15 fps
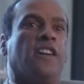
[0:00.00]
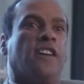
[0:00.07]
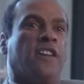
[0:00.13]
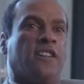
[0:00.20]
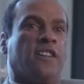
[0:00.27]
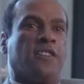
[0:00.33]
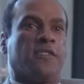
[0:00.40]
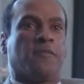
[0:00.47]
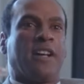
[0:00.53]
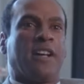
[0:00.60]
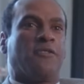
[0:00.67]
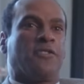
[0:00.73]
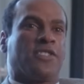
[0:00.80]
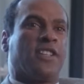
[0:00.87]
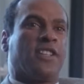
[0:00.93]

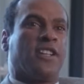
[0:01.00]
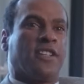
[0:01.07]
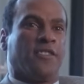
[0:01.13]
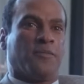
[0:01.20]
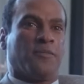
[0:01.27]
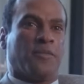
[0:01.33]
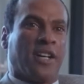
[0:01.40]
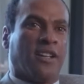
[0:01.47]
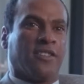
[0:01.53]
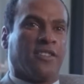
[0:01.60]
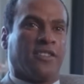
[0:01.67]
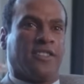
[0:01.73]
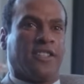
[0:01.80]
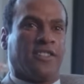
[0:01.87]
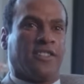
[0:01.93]
I was studying
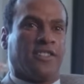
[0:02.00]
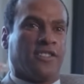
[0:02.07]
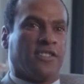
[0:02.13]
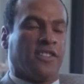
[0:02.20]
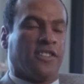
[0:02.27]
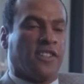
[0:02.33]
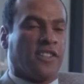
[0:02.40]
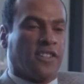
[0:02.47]
politics